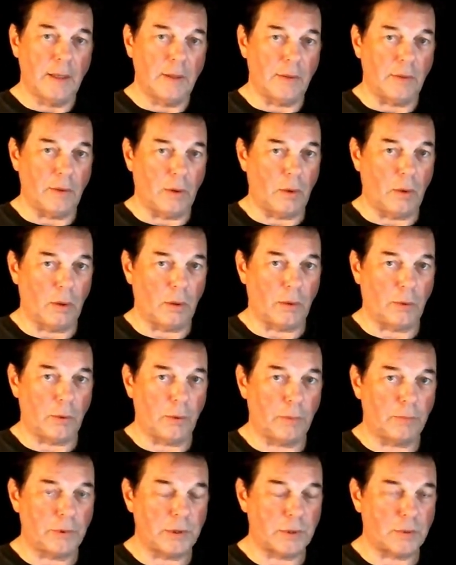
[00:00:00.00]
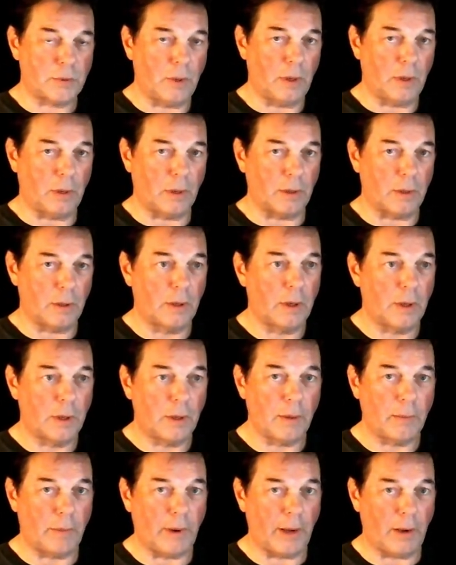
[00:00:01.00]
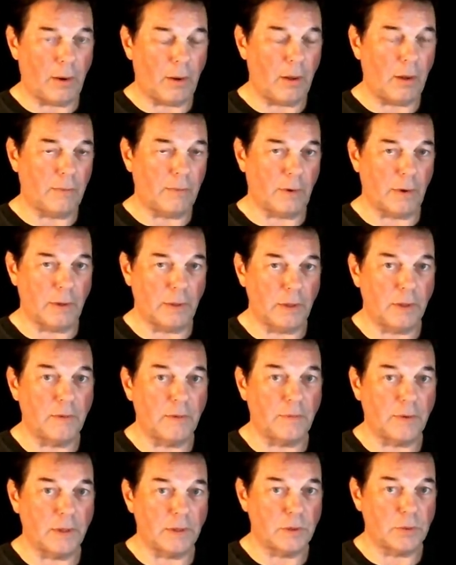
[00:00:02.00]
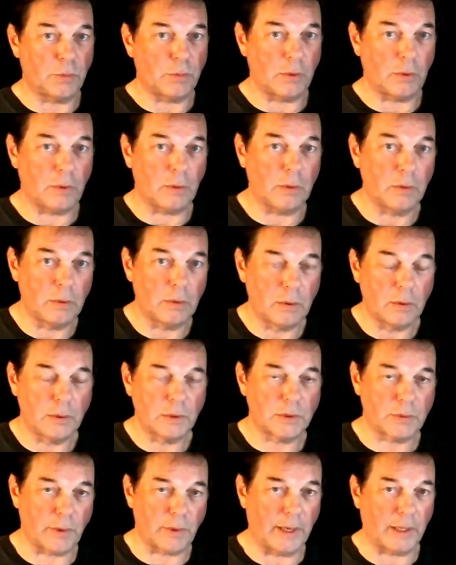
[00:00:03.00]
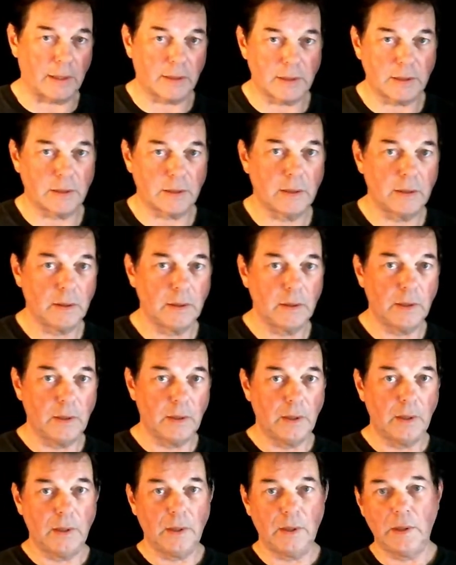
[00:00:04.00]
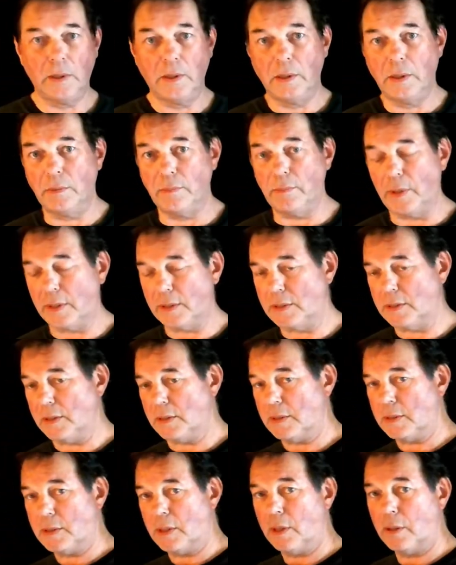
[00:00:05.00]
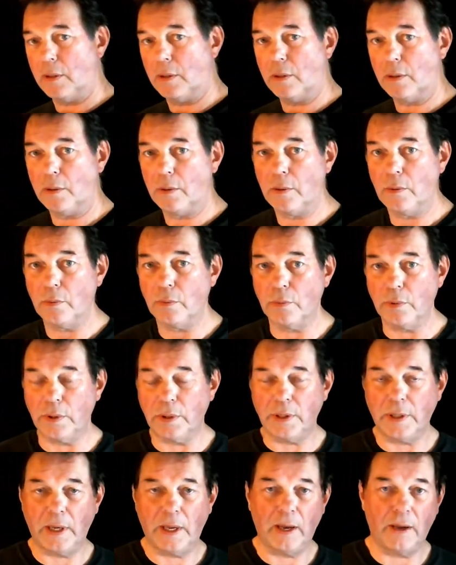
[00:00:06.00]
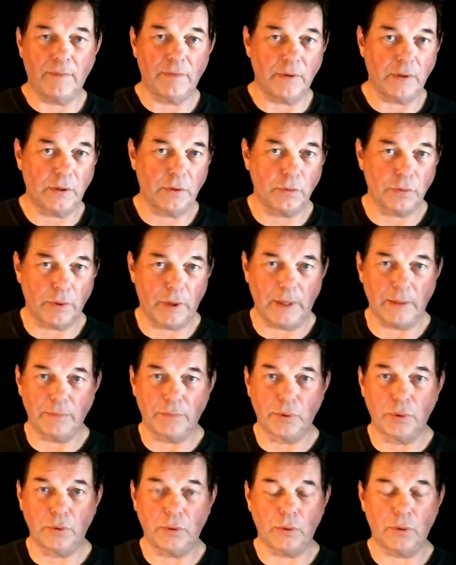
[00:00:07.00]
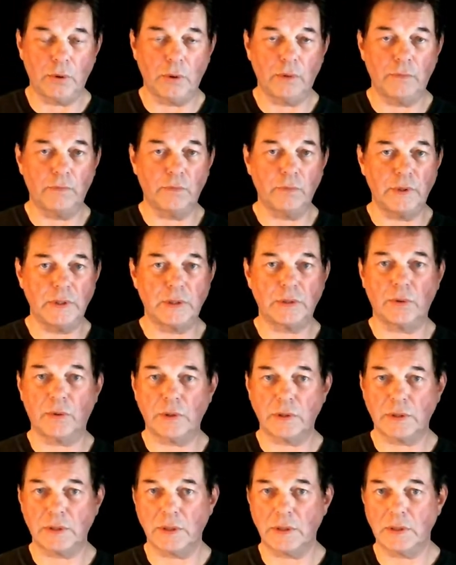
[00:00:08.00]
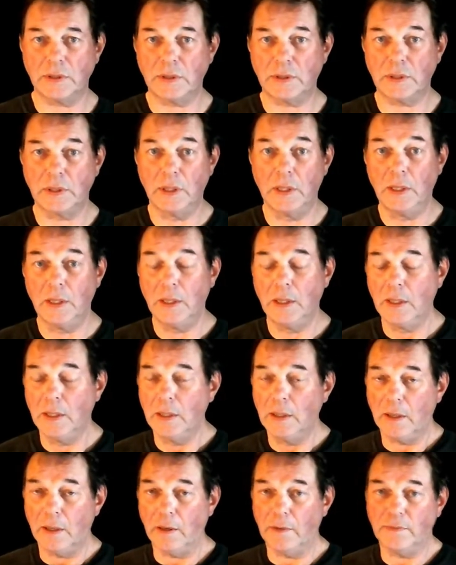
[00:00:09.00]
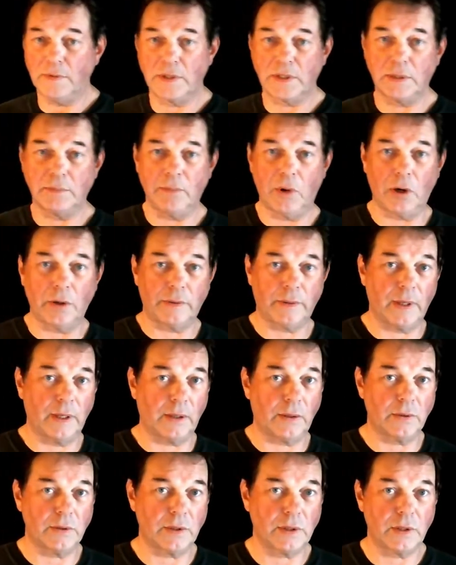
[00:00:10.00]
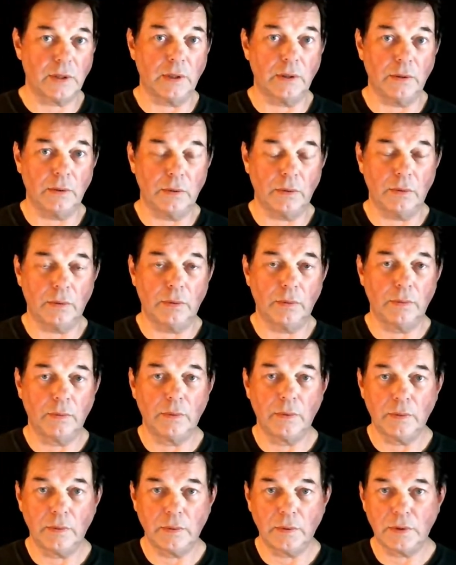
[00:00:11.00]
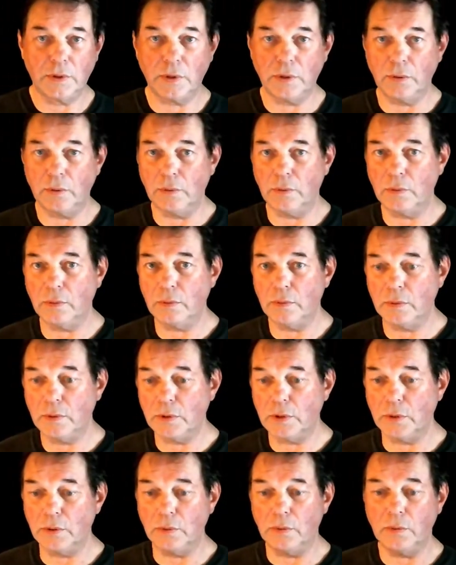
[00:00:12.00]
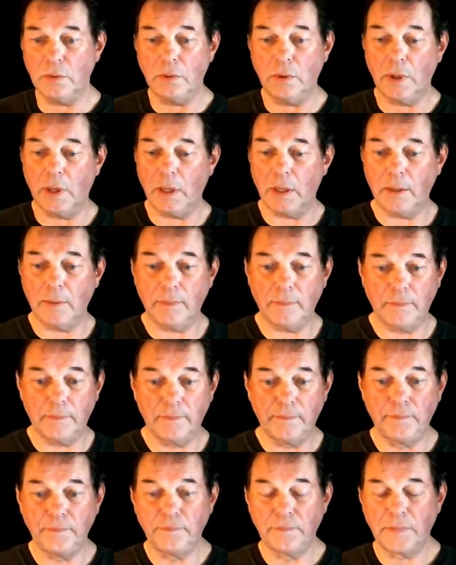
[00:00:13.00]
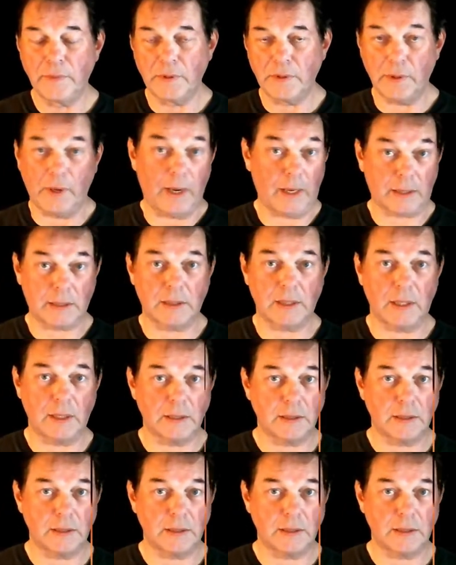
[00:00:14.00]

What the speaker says: the whole group stronger by all of our individual strengths. Makes us really have a great pool of resources of smart thinkers to to access.